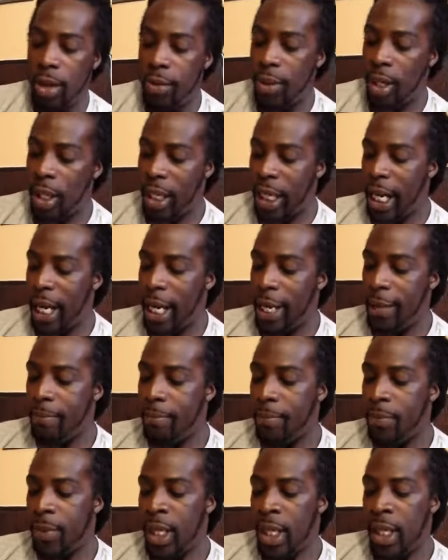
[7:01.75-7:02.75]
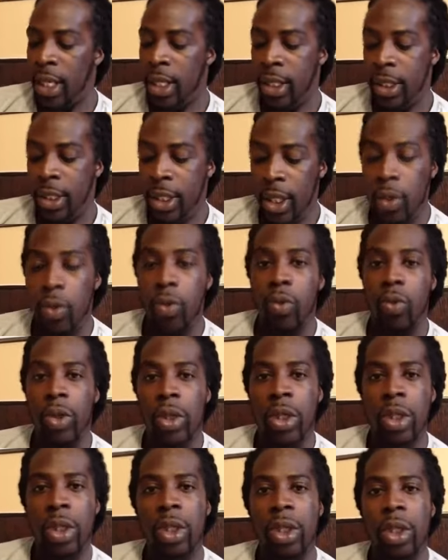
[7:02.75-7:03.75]
Okay? Two,
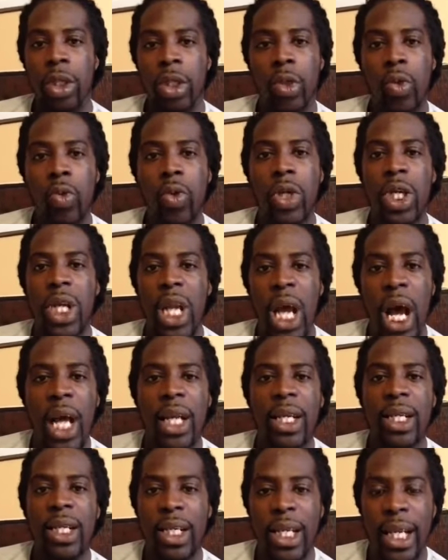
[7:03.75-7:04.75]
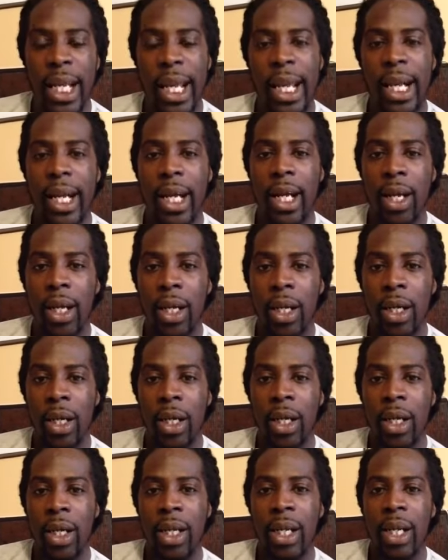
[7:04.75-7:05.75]
do not take
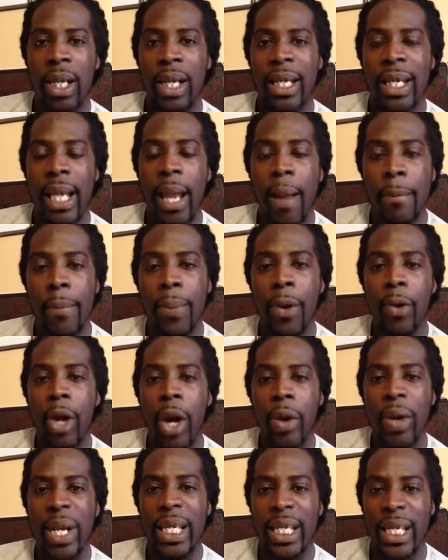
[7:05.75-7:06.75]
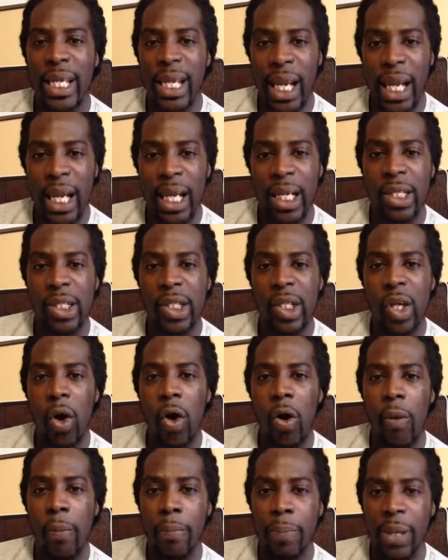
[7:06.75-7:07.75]
temporary things
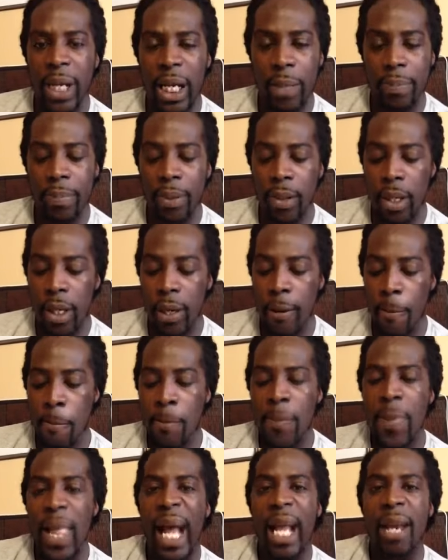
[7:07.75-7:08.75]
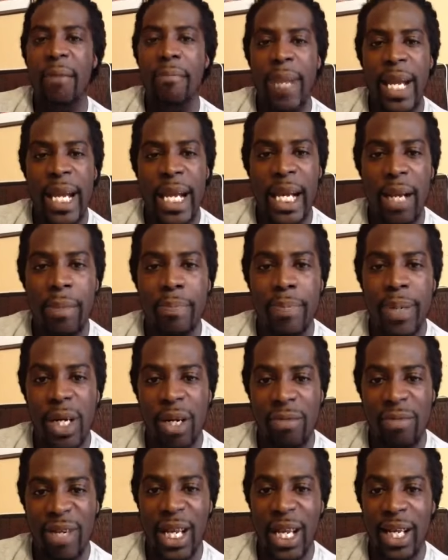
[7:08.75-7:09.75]
or people and make it
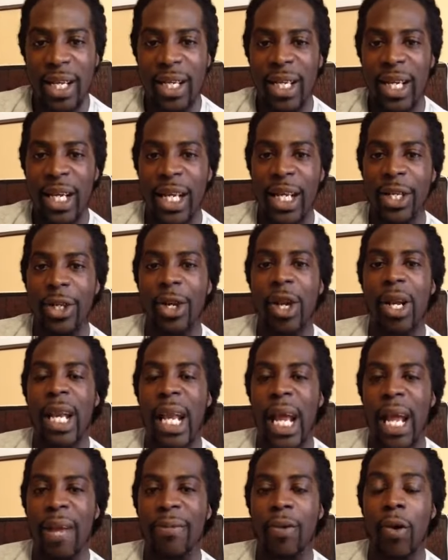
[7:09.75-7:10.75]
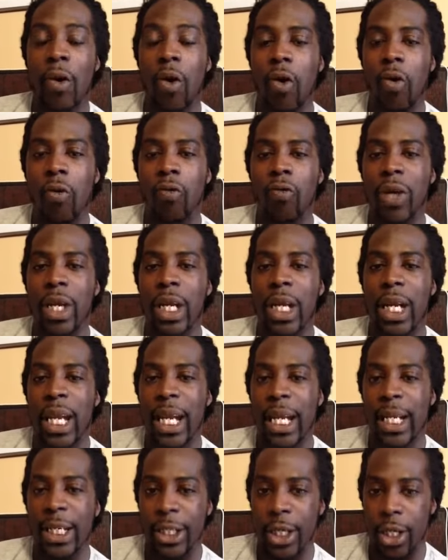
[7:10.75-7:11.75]
permanent in your life or
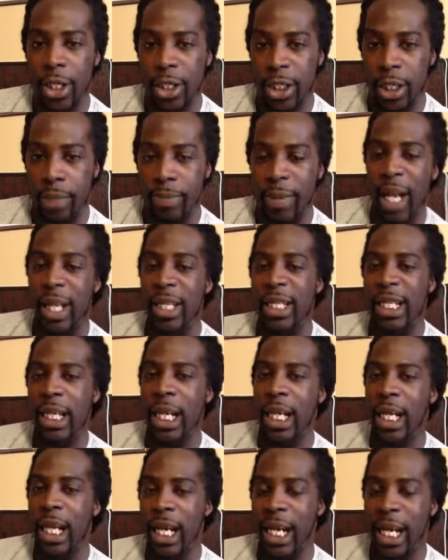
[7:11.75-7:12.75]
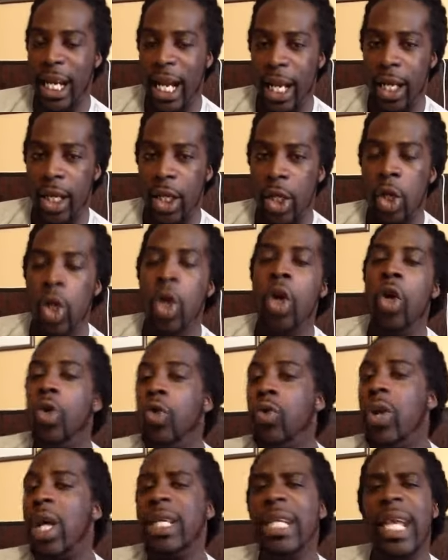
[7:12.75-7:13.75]
relationship. I'll say that again. Do
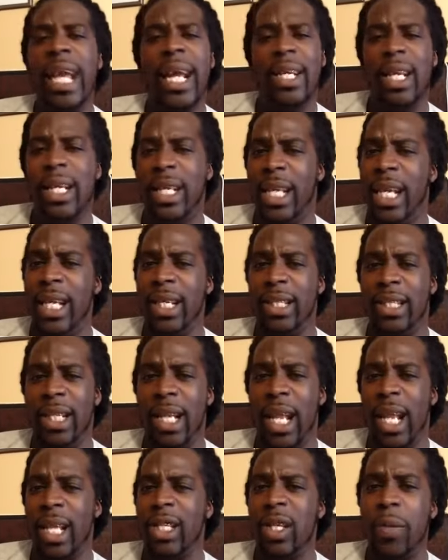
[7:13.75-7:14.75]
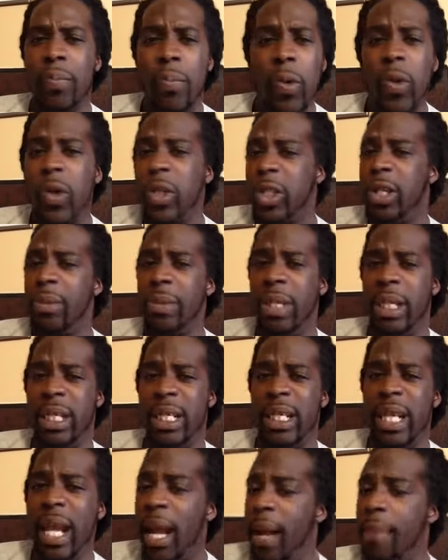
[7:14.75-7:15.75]
not take the things that are supposed to be
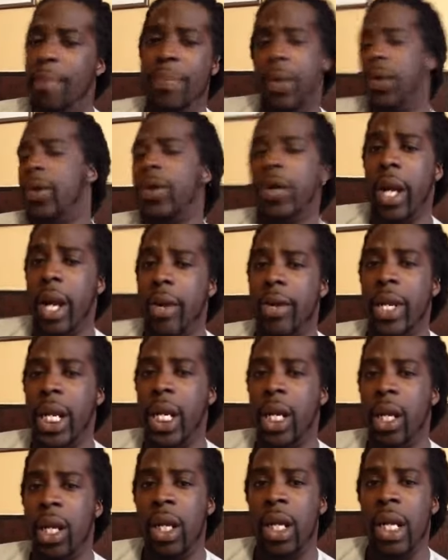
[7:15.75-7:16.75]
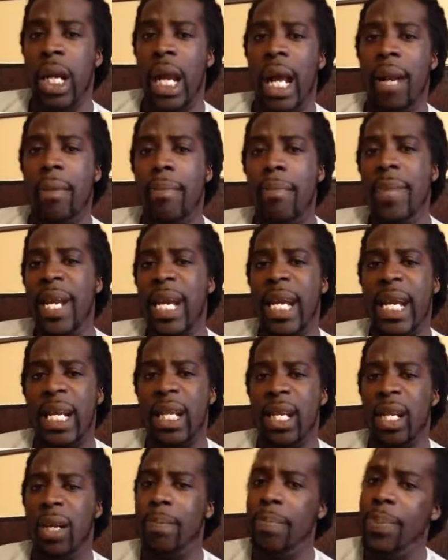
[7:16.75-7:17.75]
temporary and make
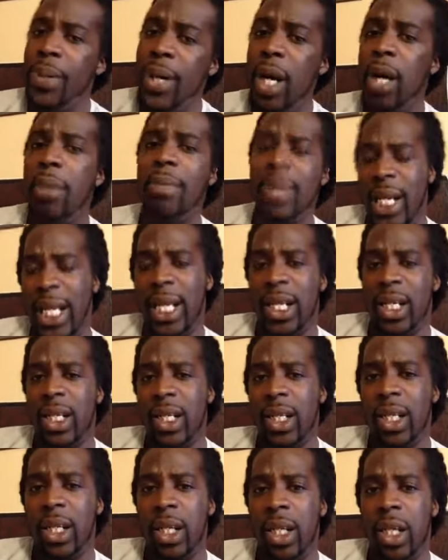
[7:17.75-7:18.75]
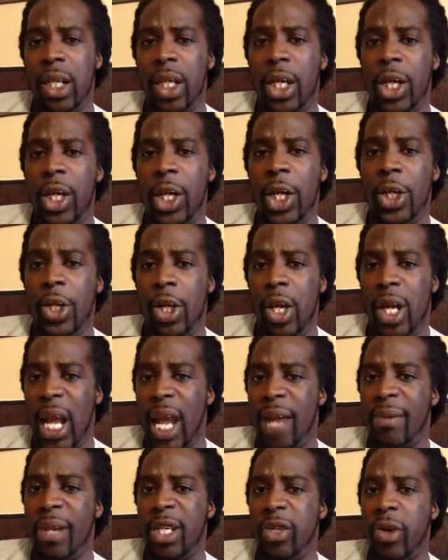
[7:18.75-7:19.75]
it permanent in your
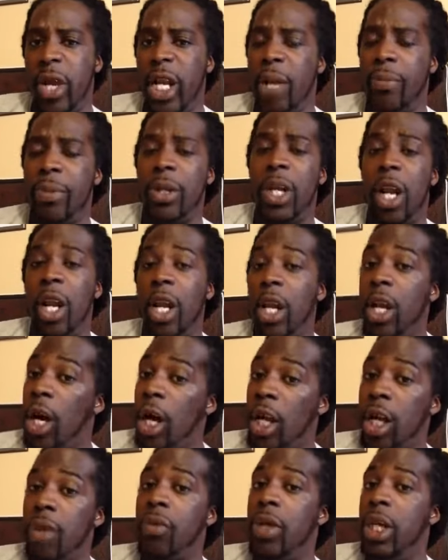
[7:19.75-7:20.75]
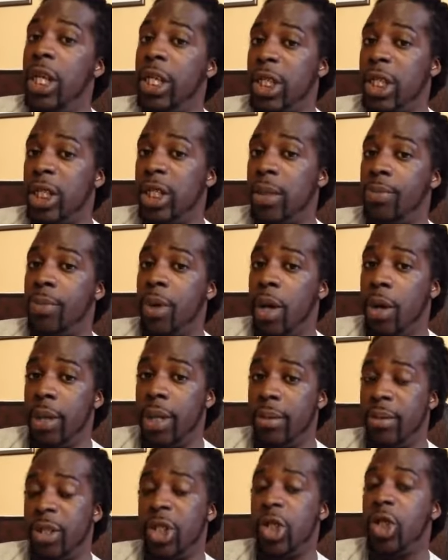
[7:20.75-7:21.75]
life. That's why you end up in a lot of relationship
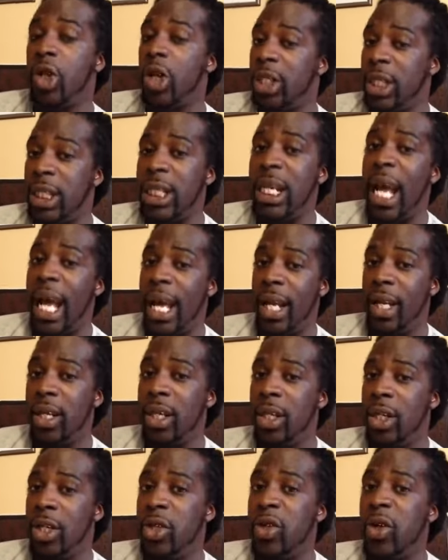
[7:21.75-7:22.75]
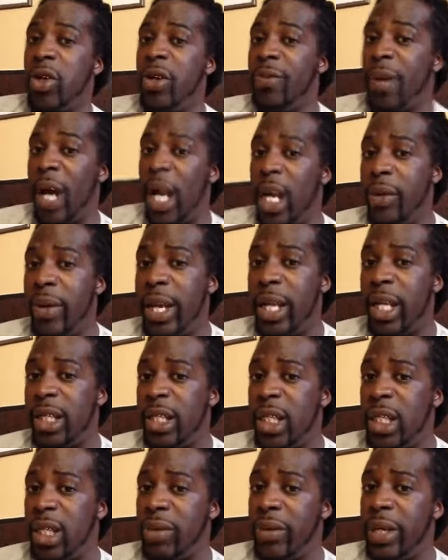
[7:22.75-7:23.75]
problems. Trust that. So evaluate the
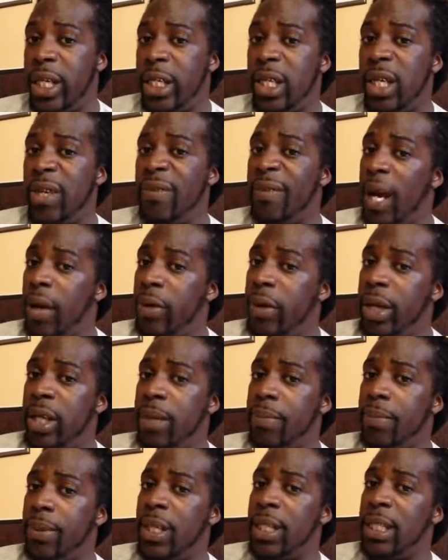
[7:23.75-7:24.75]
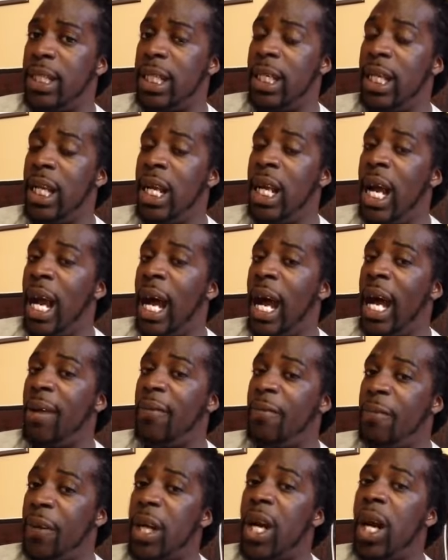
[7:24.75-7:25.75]
situation, evaluate the person, and
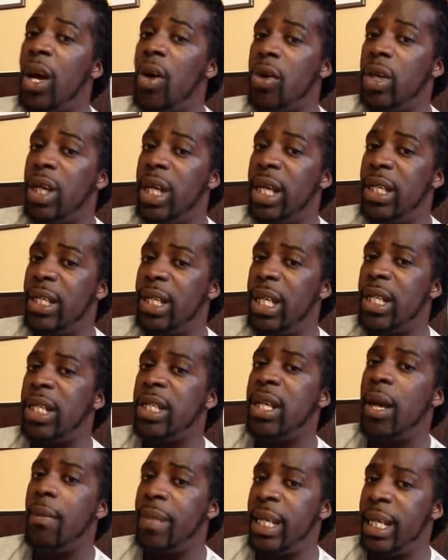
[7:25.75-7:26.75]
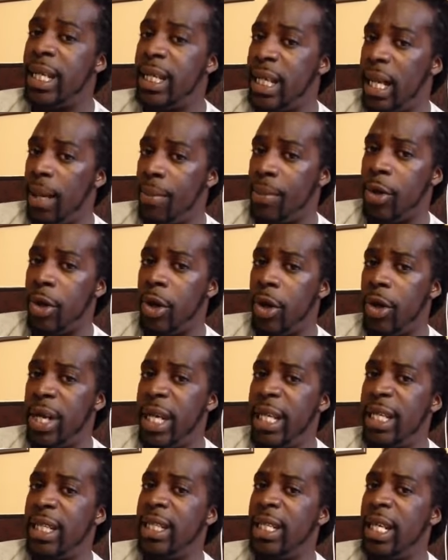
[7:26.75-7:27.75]
figure out, is this something temporary?
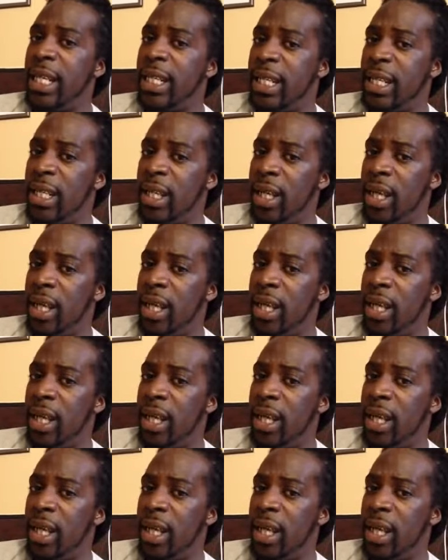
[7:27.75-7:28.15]
Is this